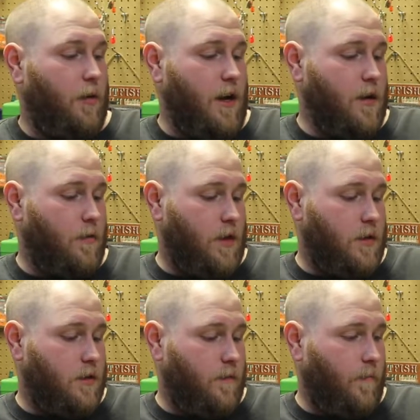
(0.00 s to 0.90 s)

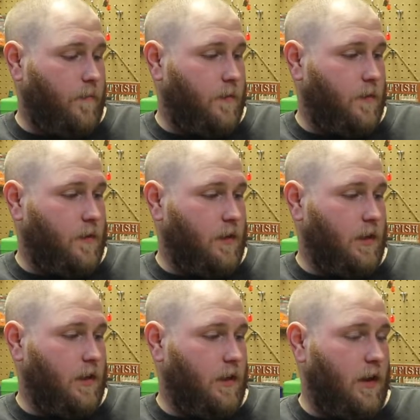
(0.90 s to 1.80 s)
Anyways,
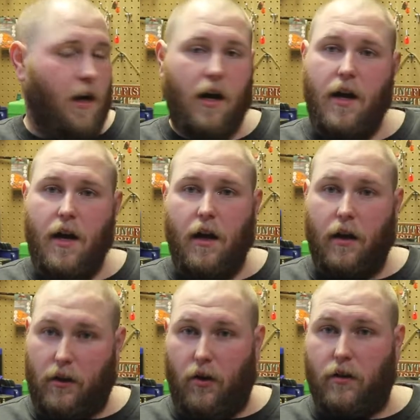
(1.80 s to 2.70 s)
I
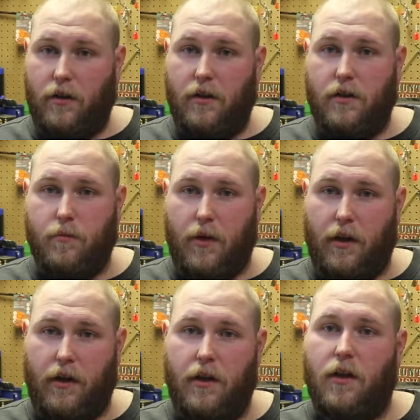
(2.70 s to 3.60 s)
call these
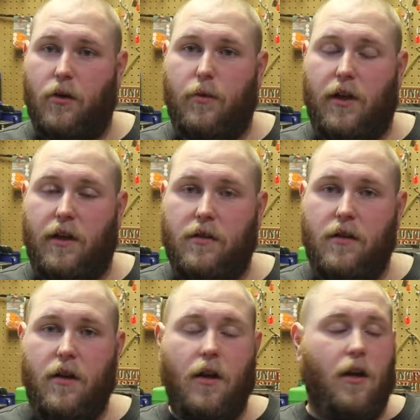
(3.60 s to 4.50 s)
my geek out
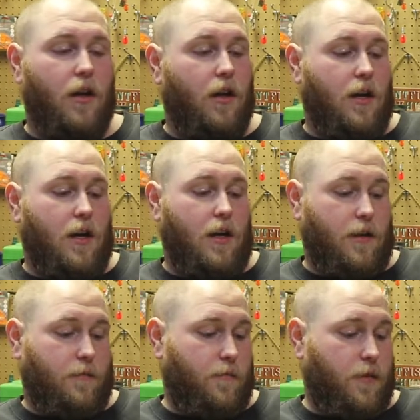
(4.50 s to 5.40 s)
bags.
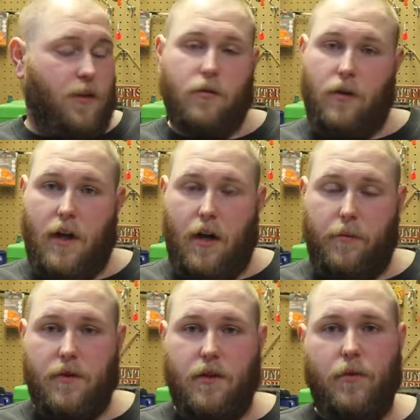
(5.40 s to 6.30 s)
This one
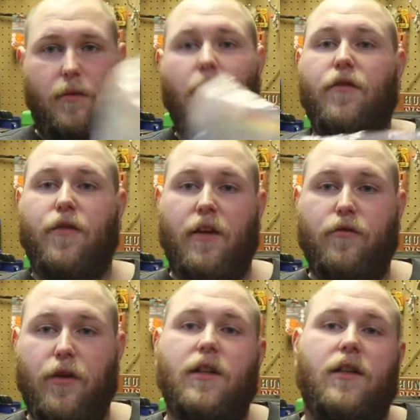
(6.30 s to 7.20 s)
happens to be my
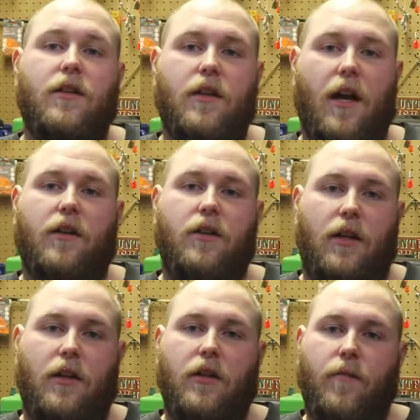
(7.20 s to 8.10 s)
favorite
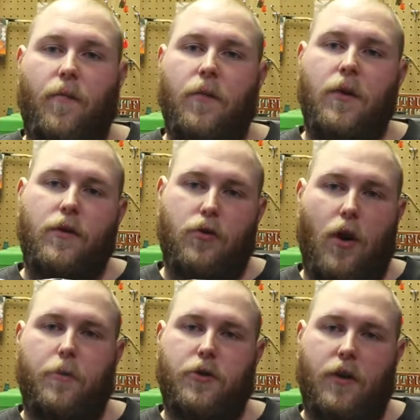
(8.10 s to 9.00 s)
technique,
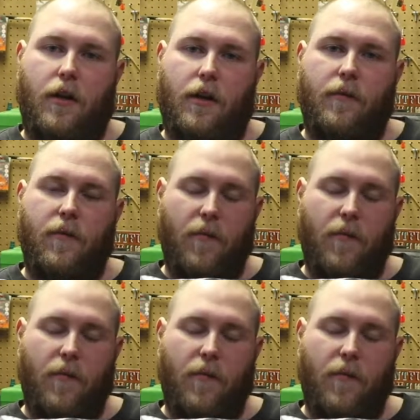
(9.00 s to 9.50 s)
drop shotting.